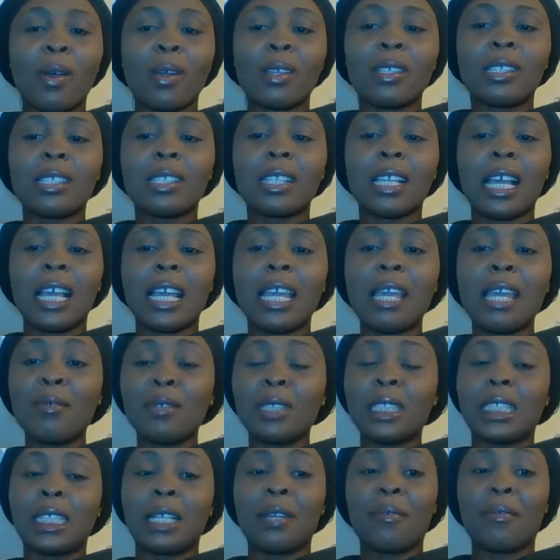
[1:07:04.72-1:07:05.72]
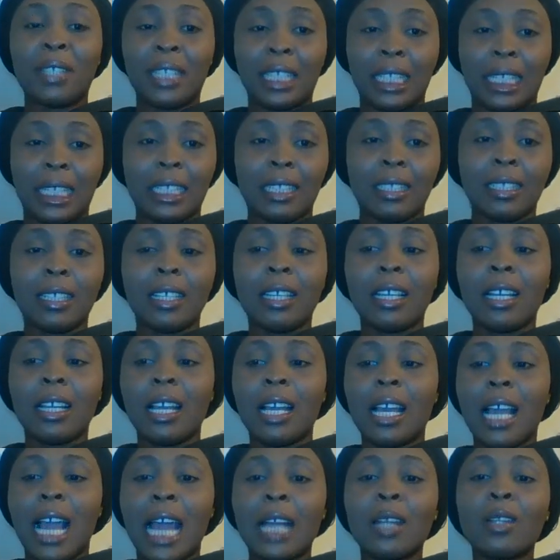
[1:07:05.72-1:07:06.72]
because even Chivinin,
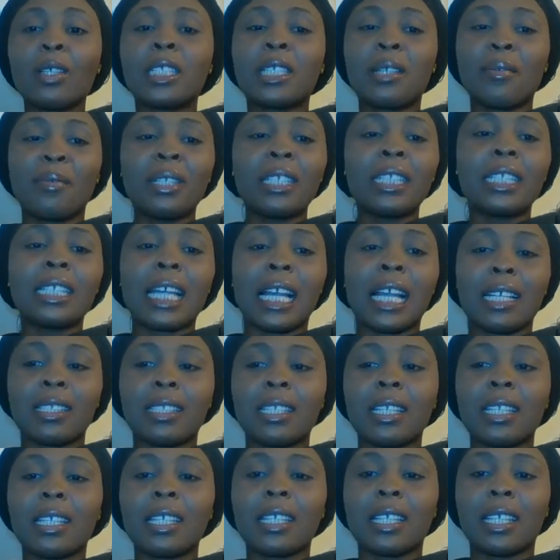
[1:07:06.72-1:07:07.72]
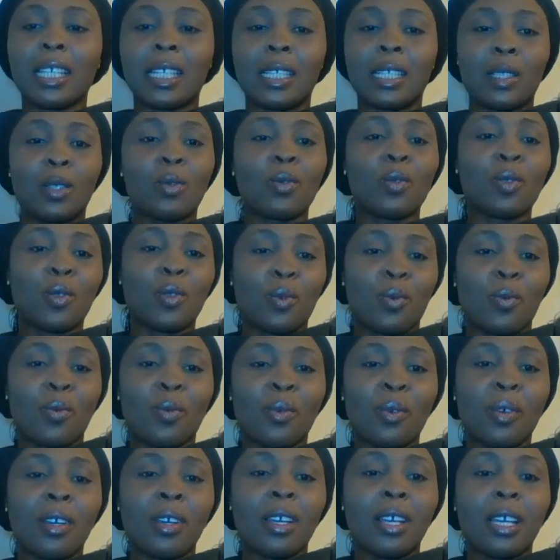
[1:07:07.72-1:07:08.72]
I know Chivinin can take a
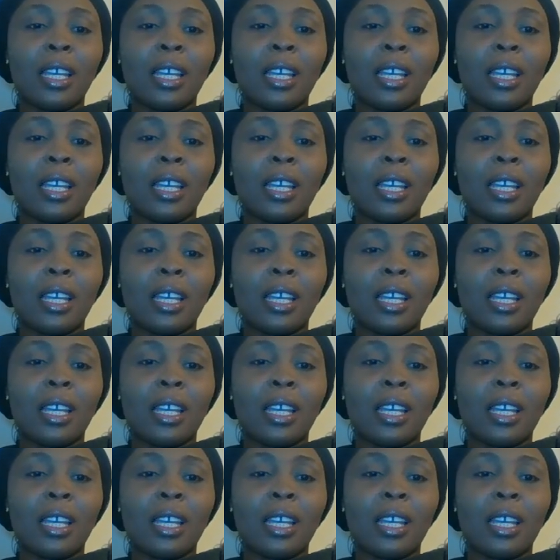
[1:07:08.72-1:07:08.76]
2-2